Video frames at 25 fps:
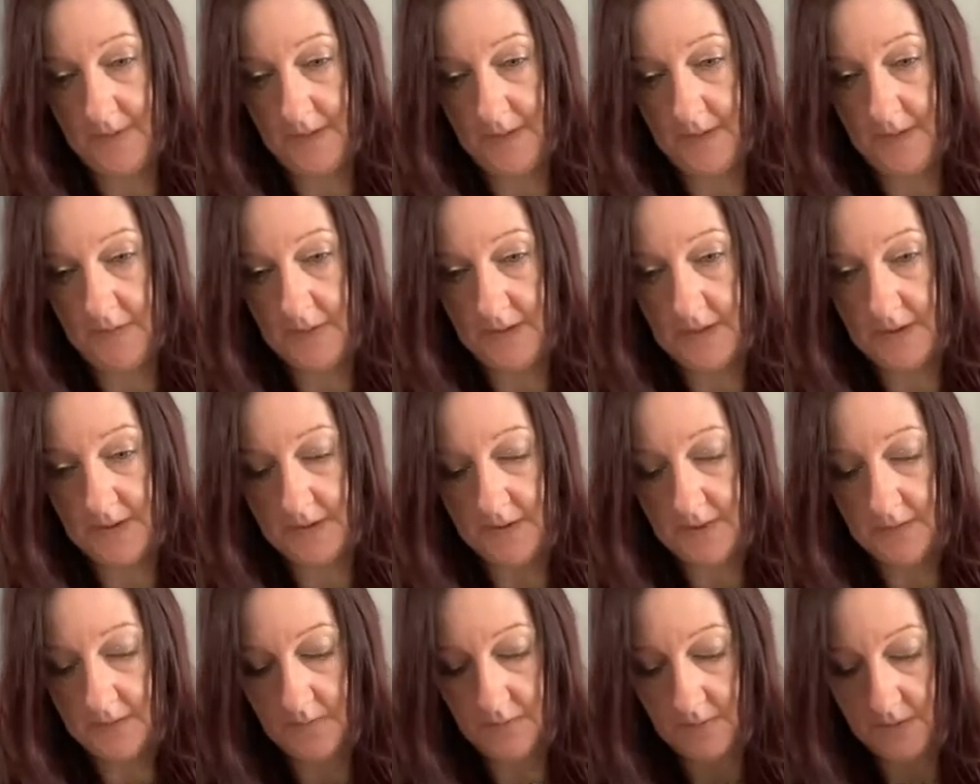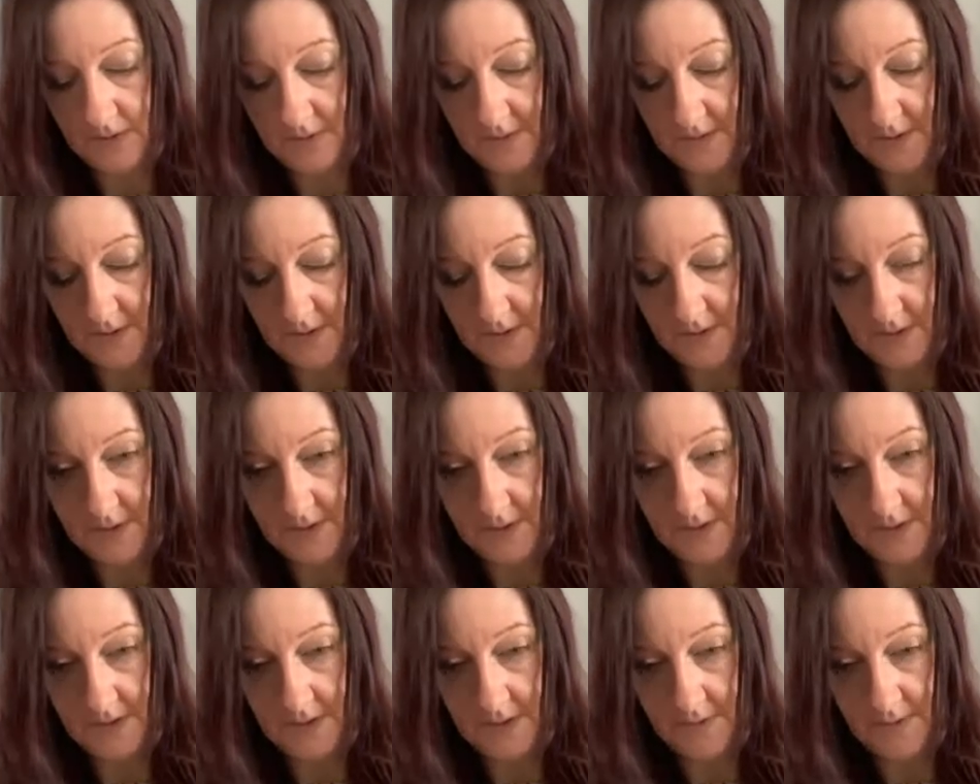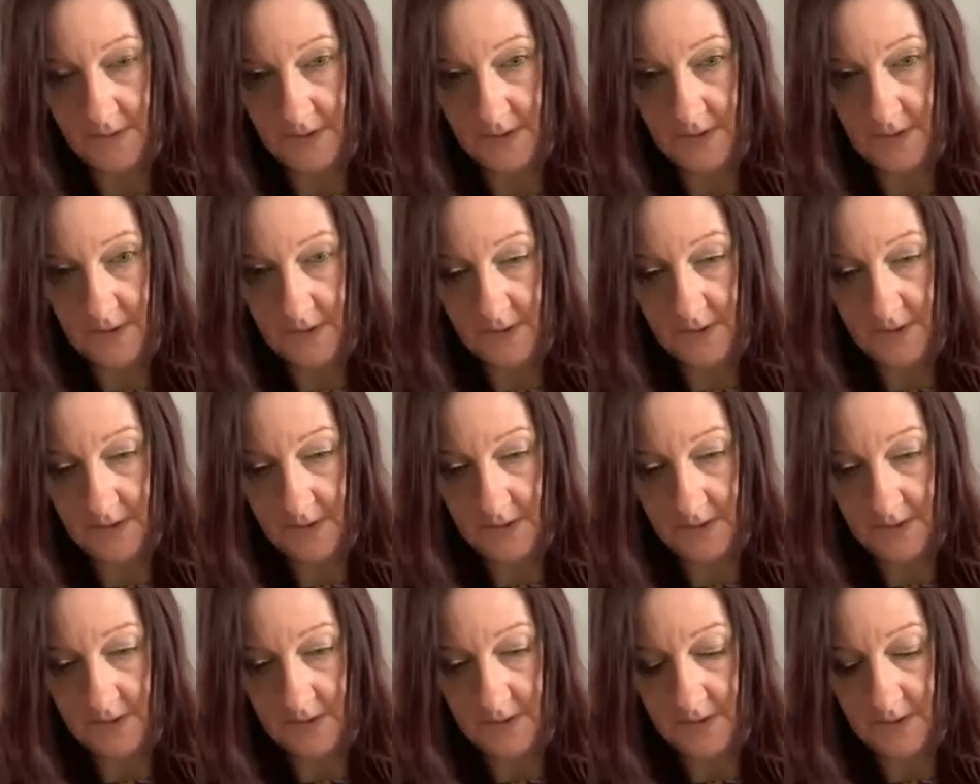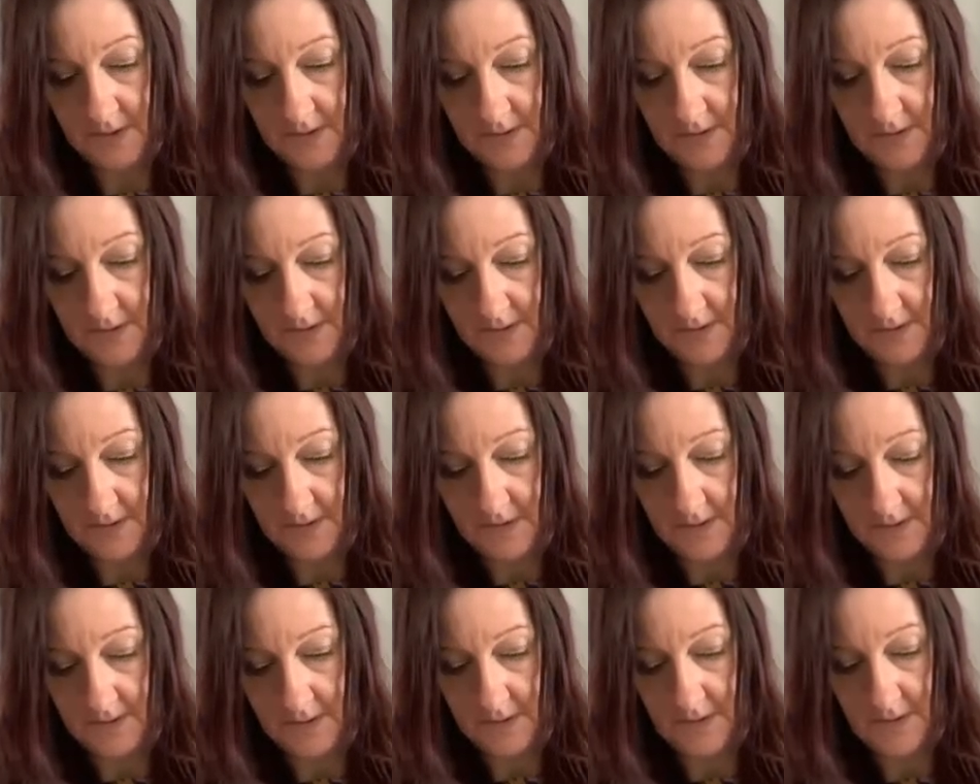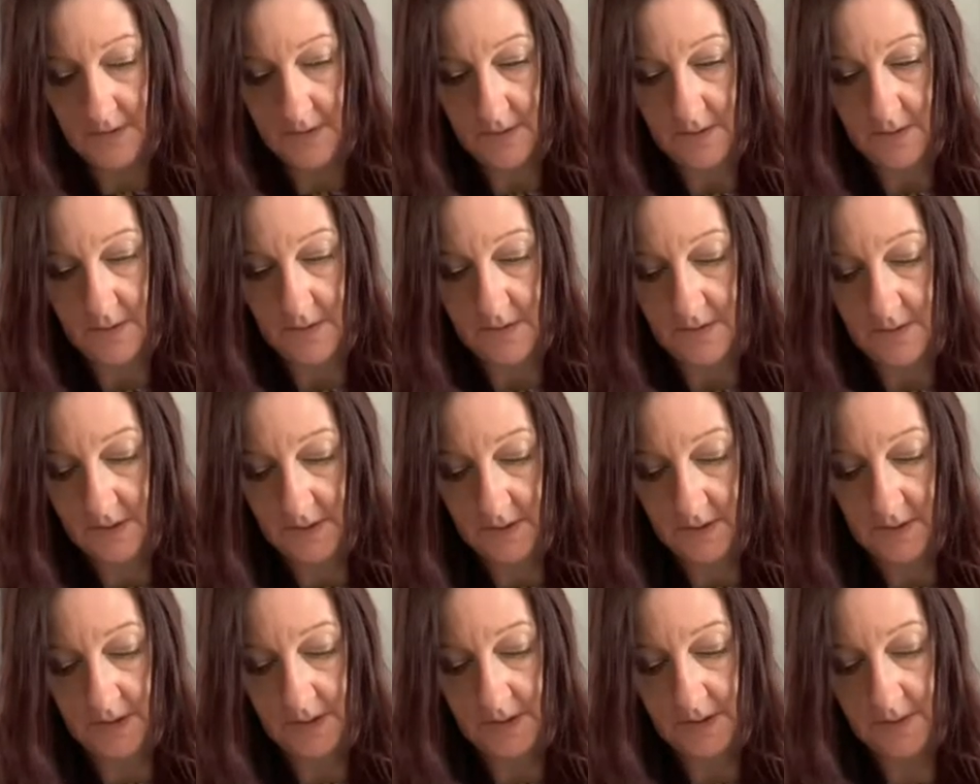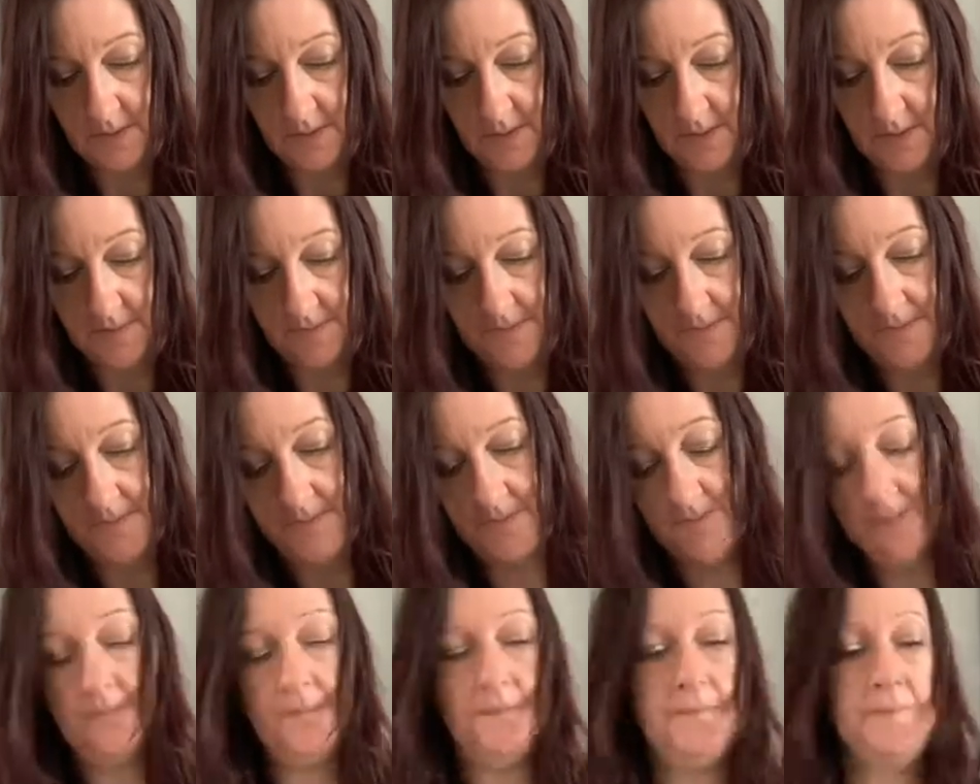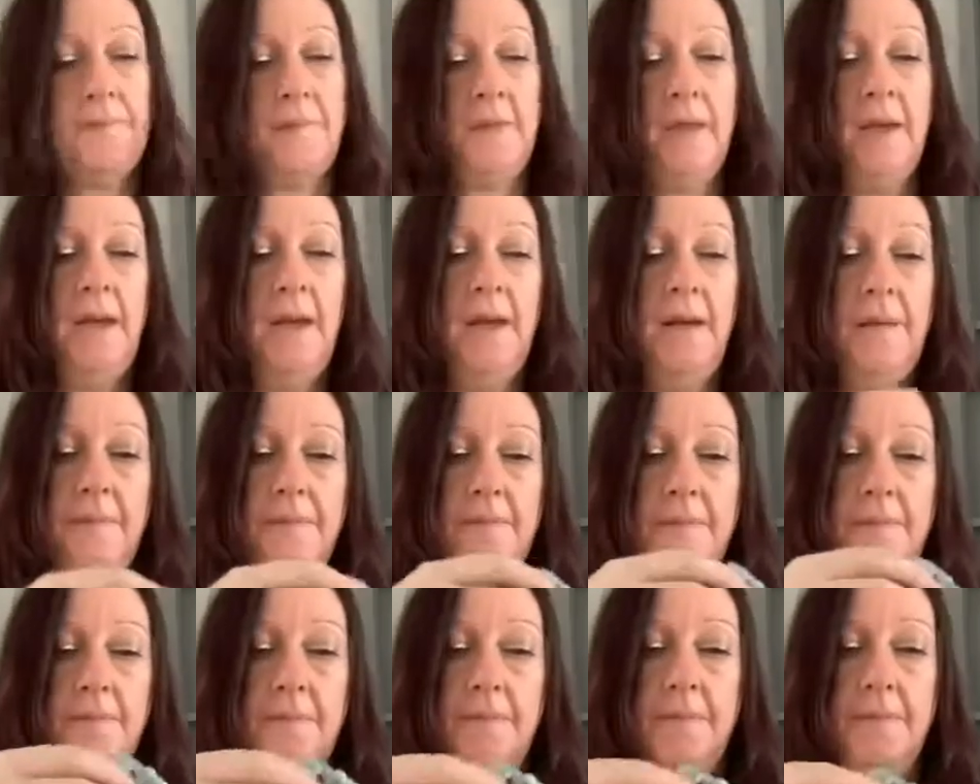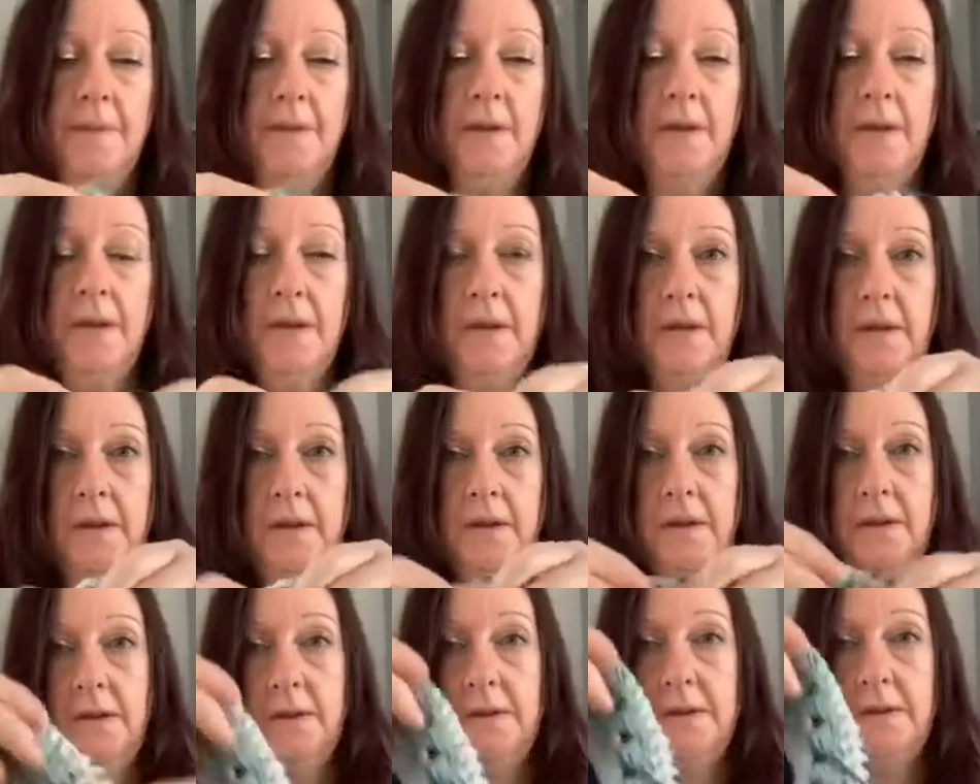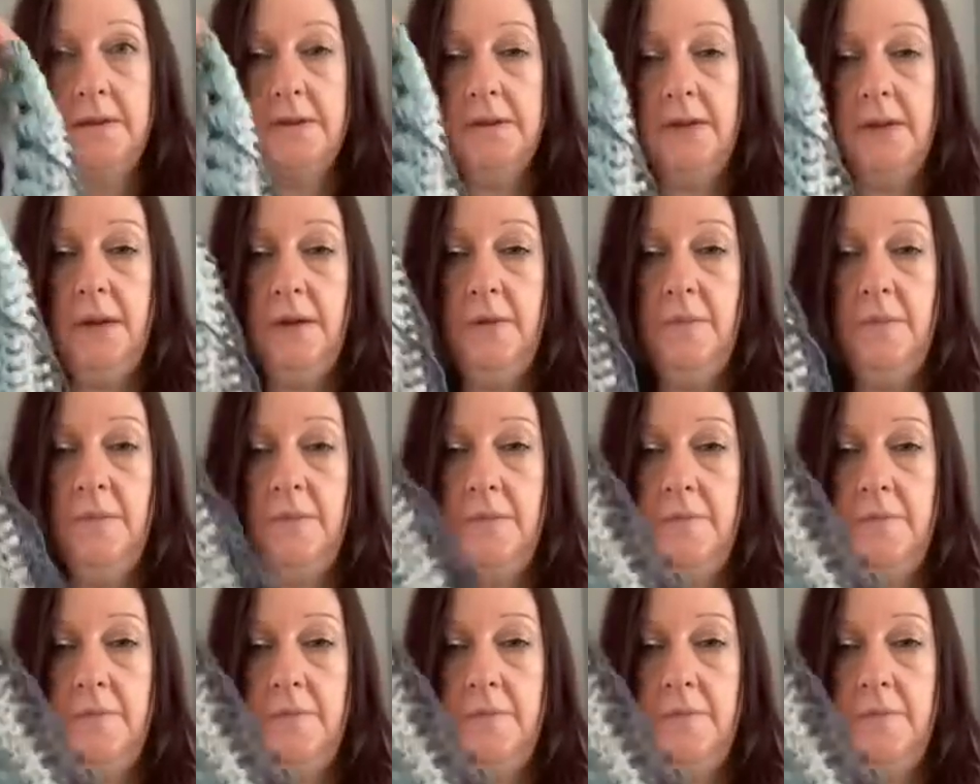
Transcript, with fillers: which is the one I started first. This one, yeah. So